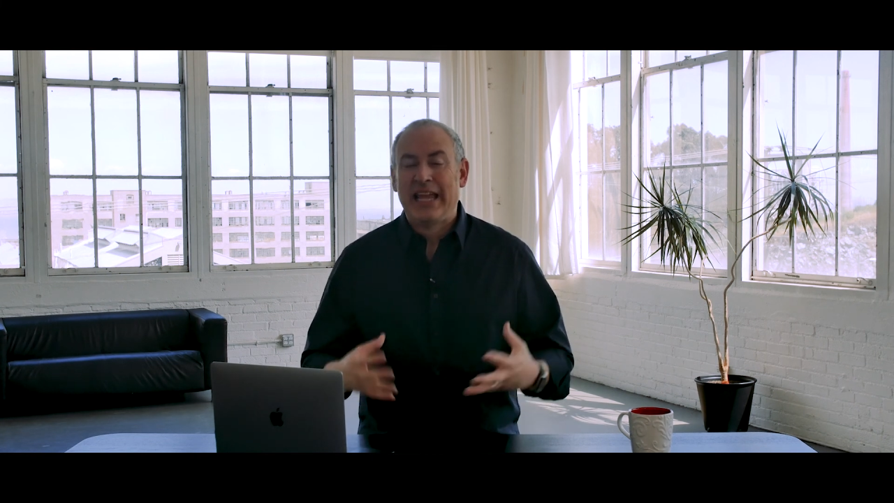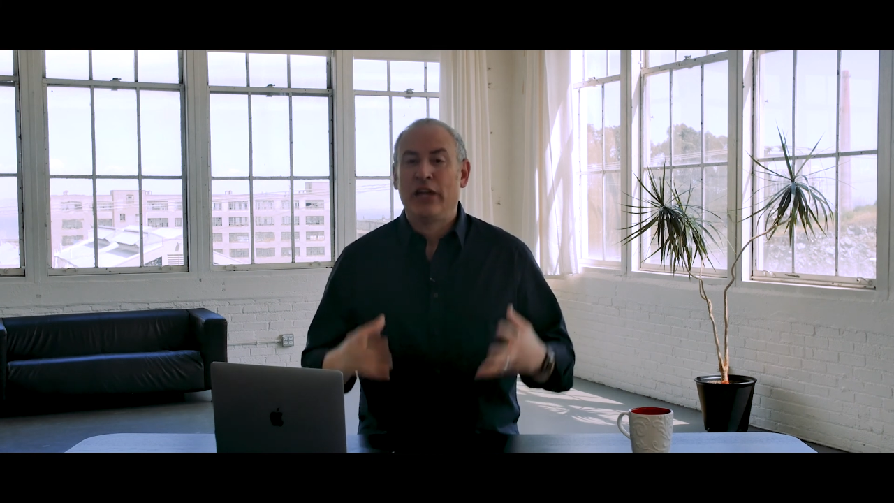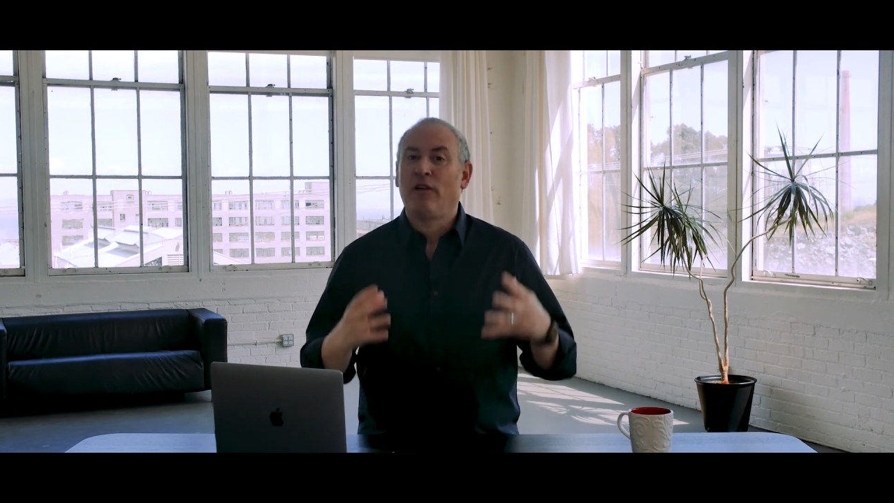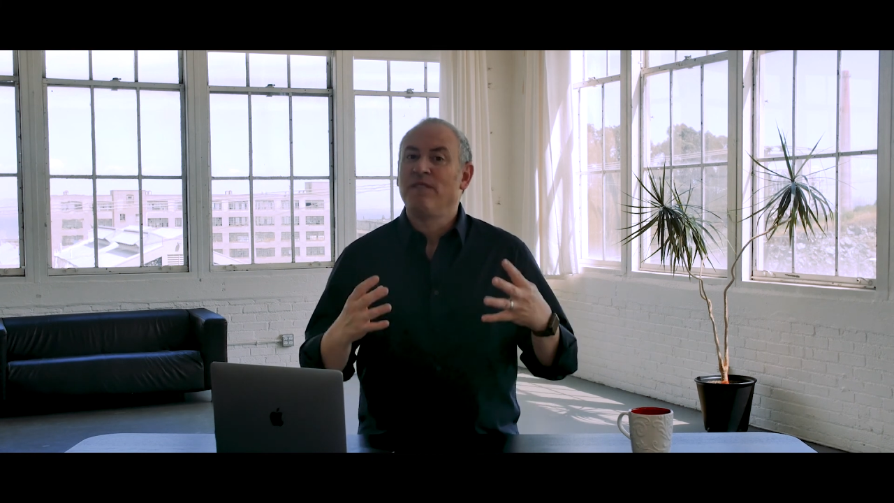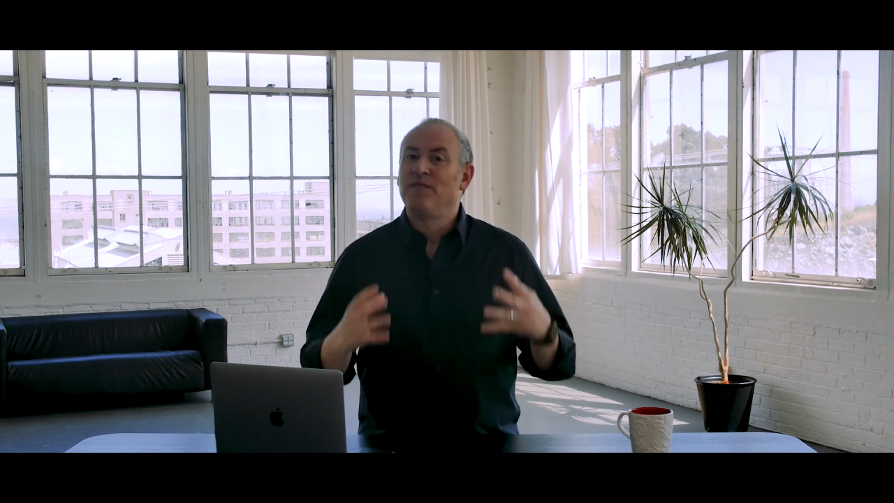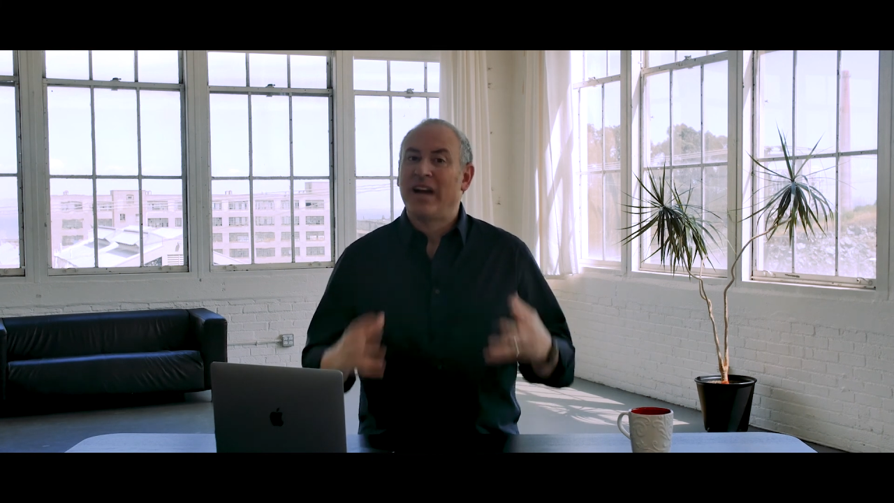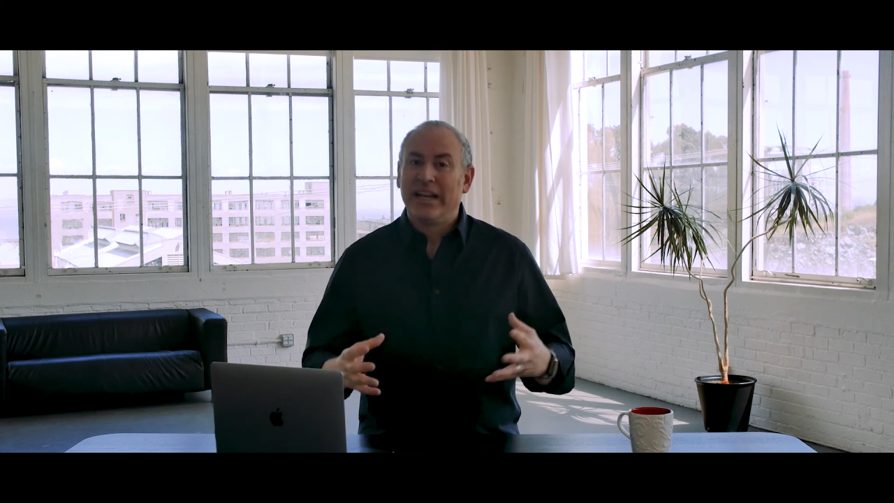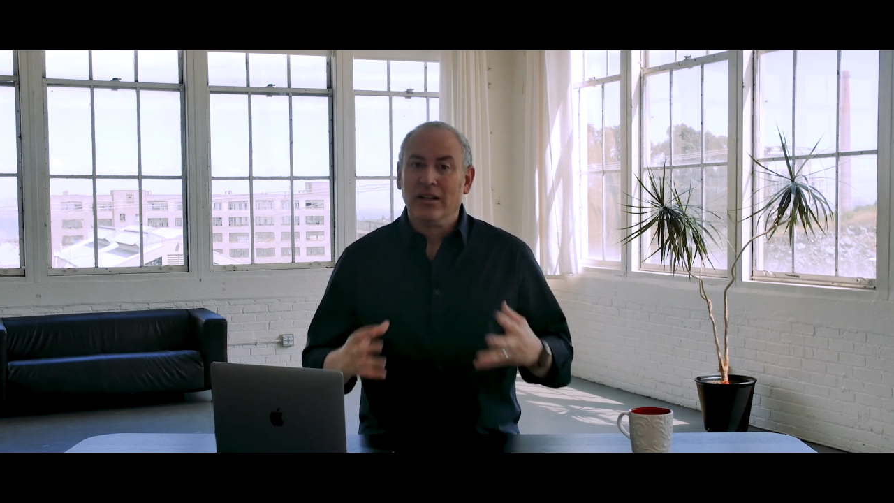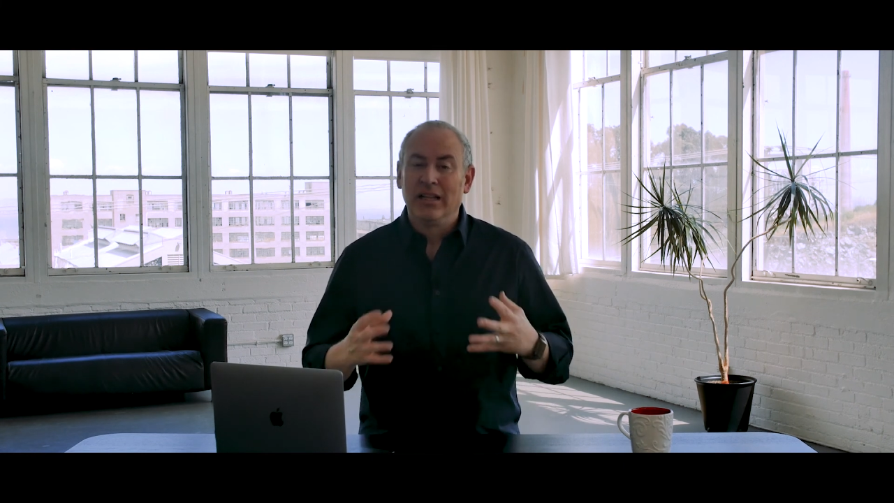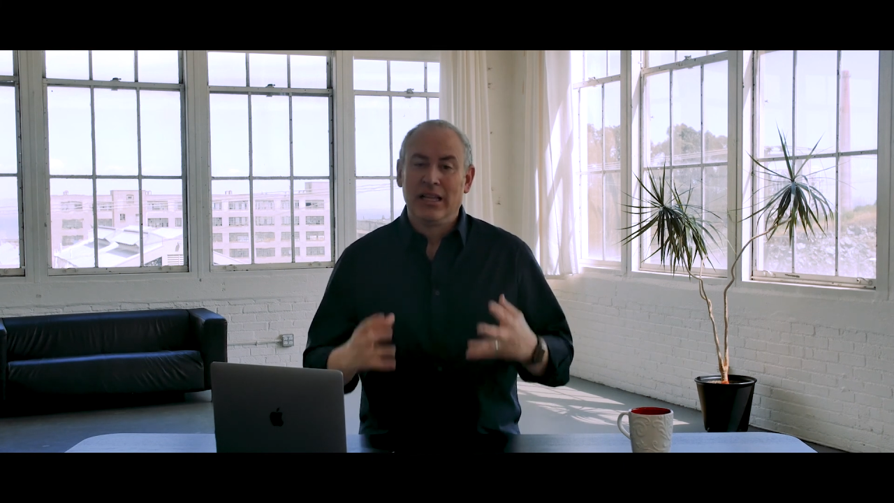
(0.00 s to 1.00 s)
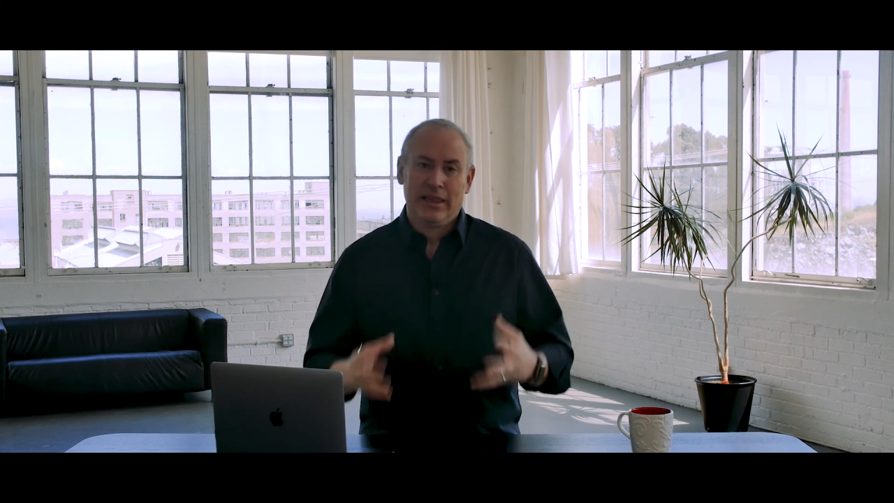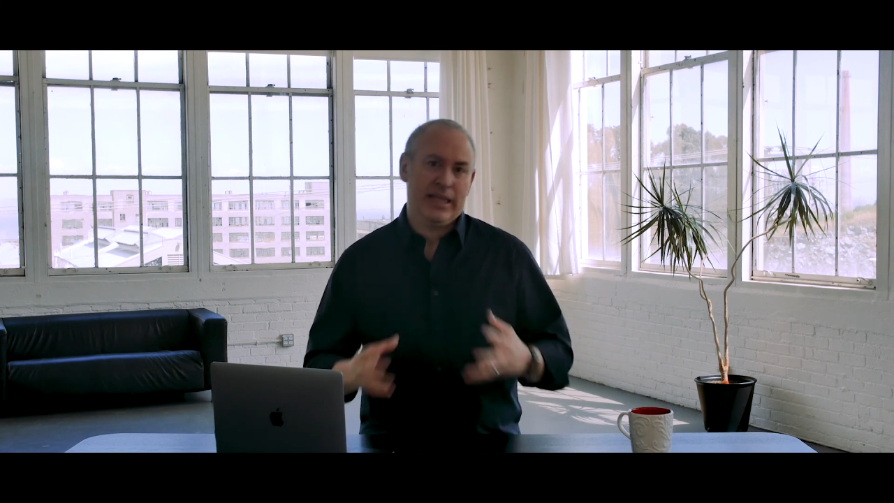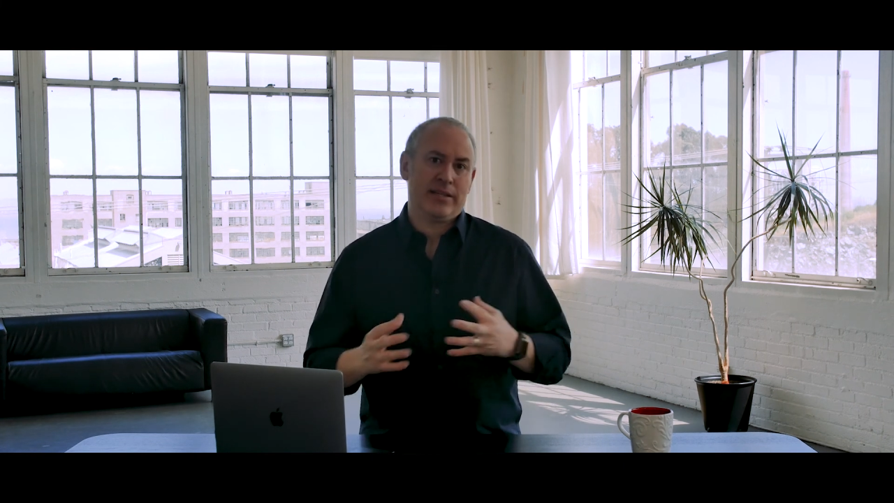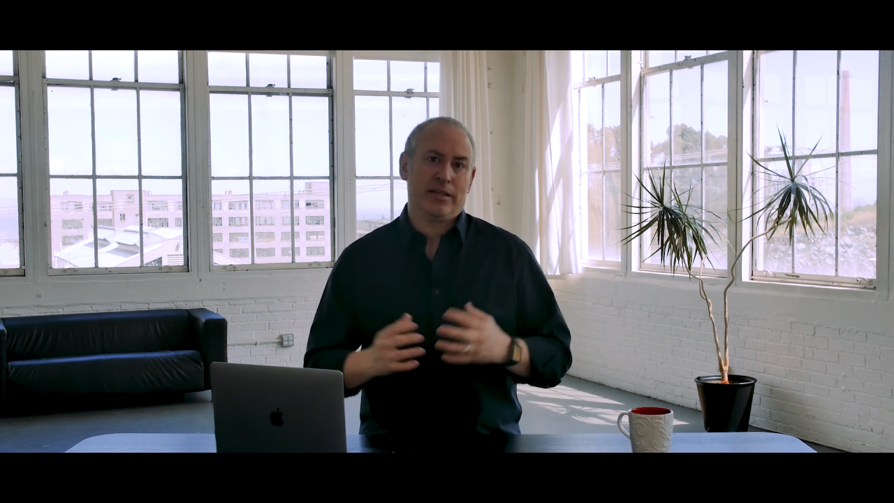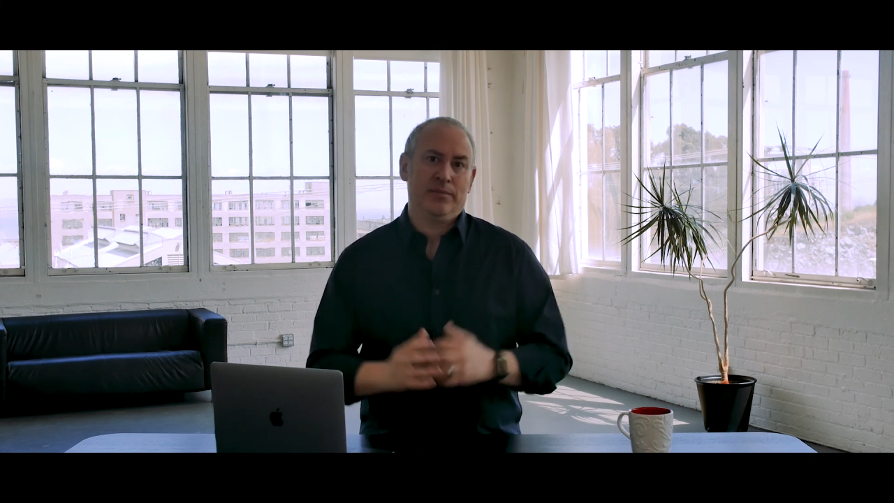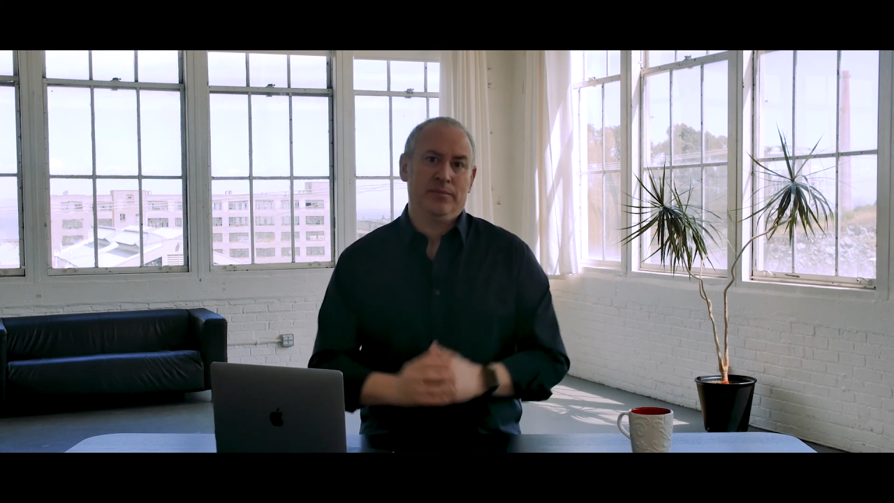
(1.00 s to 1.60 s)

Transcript: in our final lesson.